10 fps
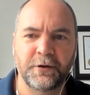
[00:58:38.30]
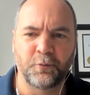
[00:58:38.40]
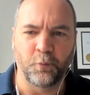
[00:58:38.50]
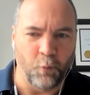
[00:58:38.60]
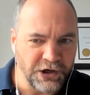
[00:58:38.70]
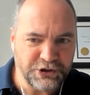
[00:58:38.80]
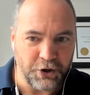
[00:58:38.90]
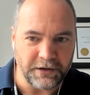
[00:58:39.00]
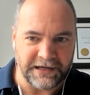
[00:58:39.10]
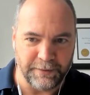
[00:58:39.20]
What are you
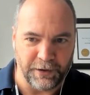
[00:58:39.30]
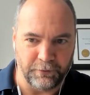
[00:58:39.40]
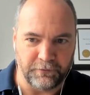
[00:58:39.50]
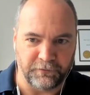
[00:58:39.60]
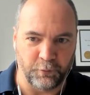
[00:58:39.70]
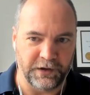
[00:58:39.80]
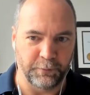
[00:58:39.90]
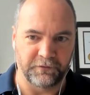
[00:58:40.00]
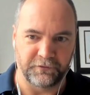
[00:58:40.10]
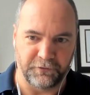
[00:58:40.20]
talking about? So it
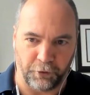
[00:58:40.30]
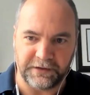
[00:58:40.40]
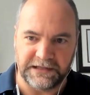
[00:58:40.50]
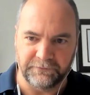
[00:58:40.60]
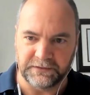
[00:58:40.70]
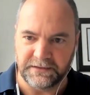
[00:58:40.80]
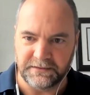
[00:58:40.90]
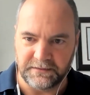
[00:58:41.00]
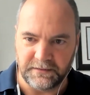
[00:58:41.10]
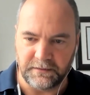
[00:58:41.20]
was dark, evil,
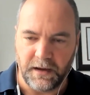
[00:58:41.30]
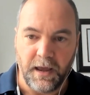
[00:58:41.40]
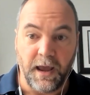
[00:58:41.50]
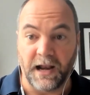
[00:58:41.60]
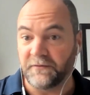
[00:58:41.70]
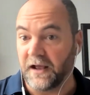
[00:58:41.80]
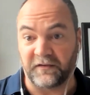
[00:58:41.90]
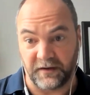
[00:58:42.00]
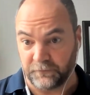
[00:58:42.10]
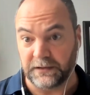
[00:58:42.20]
and I've had
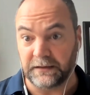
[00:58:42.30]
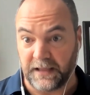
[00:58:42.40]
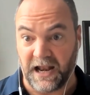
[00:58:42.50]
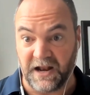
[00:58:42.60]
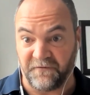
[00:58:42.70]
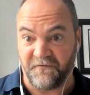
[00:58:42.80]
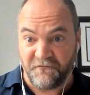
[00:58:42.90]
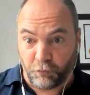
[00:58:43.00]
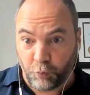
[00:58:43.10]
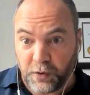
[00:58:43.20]
several like that. It
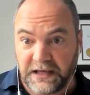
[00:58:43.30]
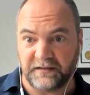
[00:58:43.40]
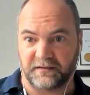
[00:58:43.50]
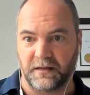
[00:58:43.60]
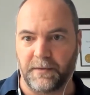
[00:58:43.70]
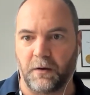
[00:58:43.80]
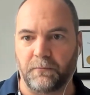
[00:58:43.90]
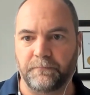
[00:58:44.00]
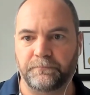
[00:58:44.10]
freaks them out,